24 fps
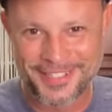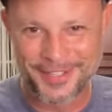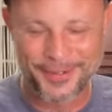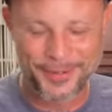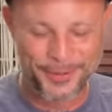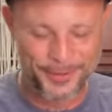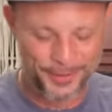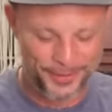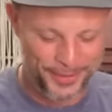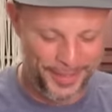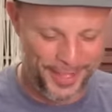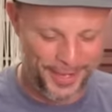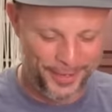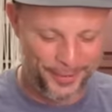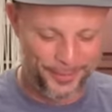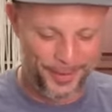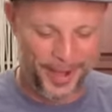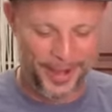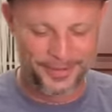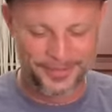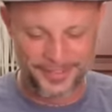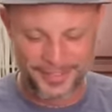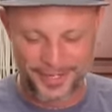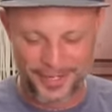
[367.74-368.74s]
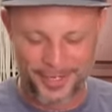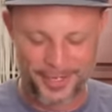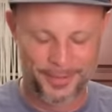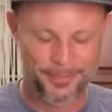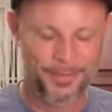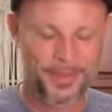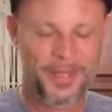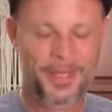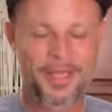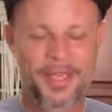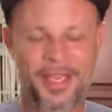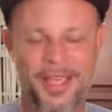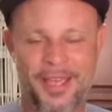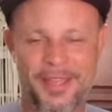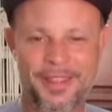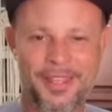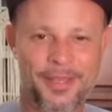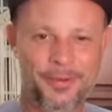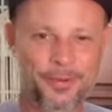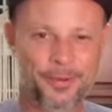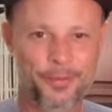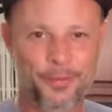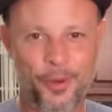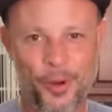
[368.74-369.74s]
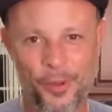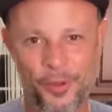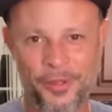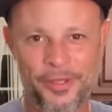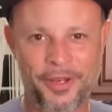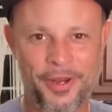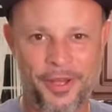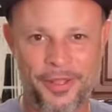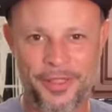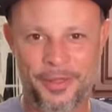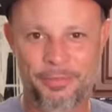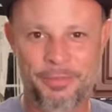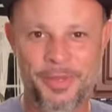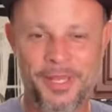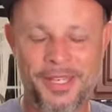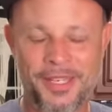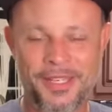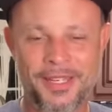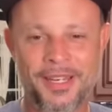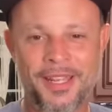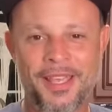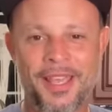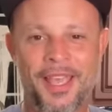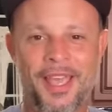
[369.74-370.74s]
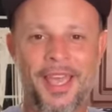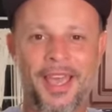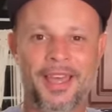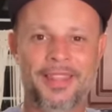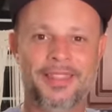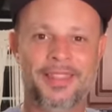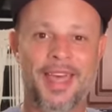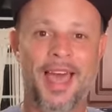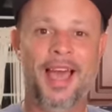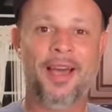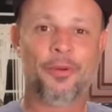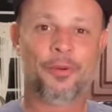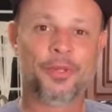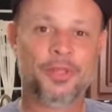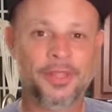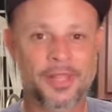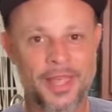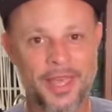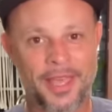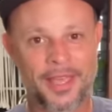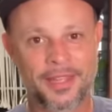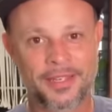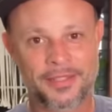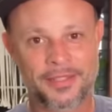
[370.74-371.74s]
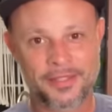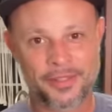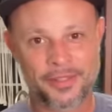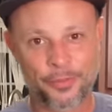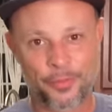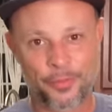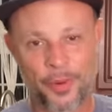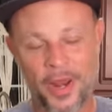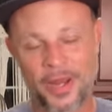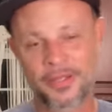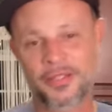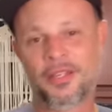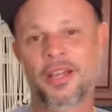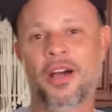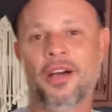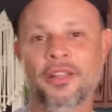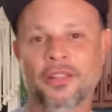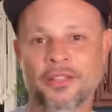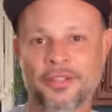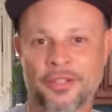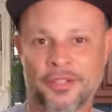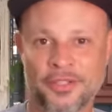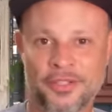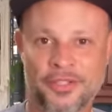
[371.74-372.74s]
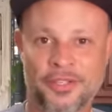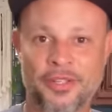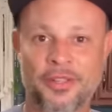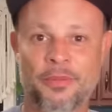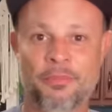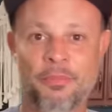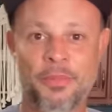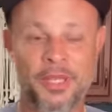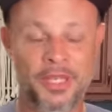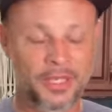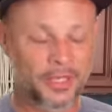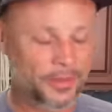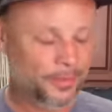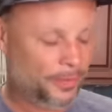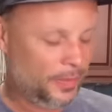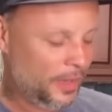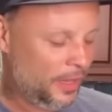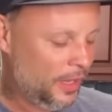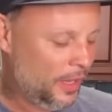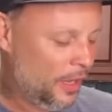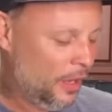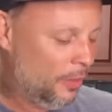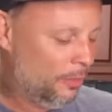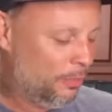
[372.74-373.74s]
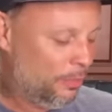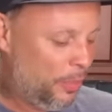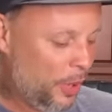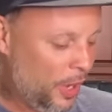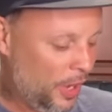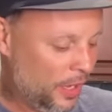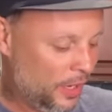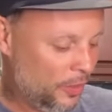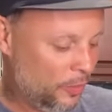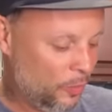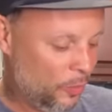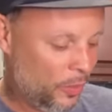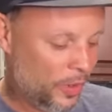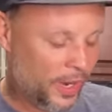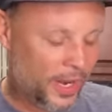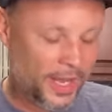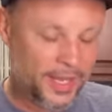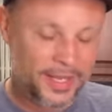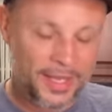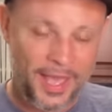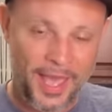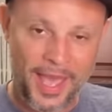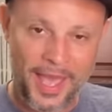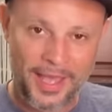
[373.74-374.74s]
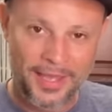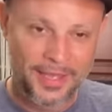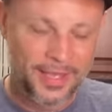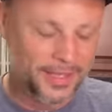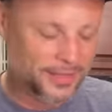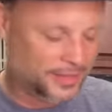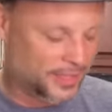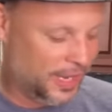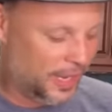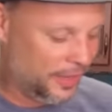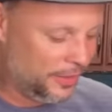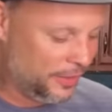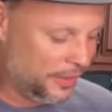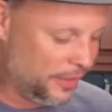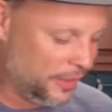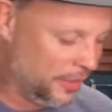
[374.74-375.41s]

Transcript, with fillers: so they ground it up and they would roll it on the meat and that would lend the red color to the meat. But what I can get down